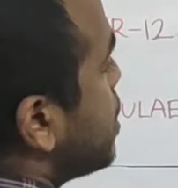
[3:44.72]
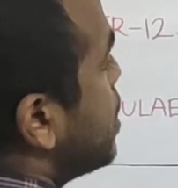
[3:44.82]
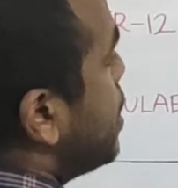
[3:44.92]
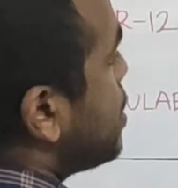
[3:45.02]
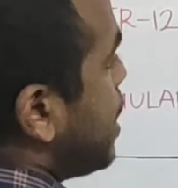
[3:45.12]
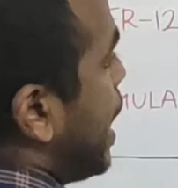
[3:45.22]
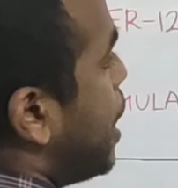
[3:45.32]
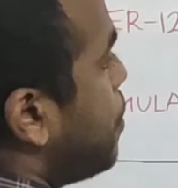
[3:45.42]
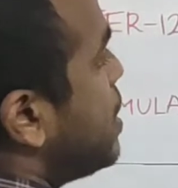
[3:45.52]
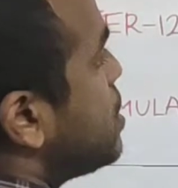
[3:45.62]
this
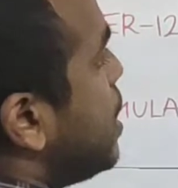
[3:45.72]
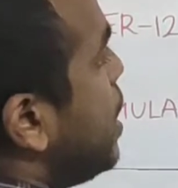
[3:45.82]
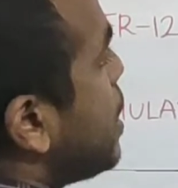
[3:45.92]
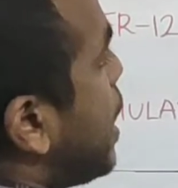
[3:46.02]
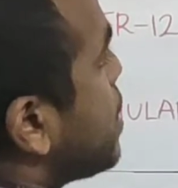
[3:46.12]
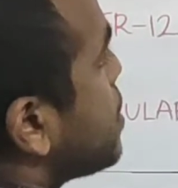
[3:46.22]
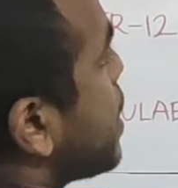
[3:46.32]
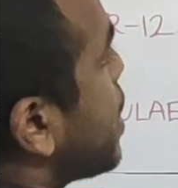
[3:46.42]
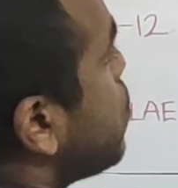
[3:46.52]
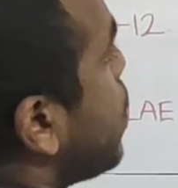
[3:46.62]
ABC and the
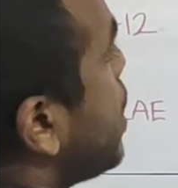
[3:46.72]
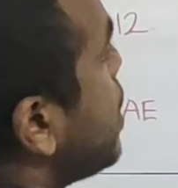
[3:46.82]
second one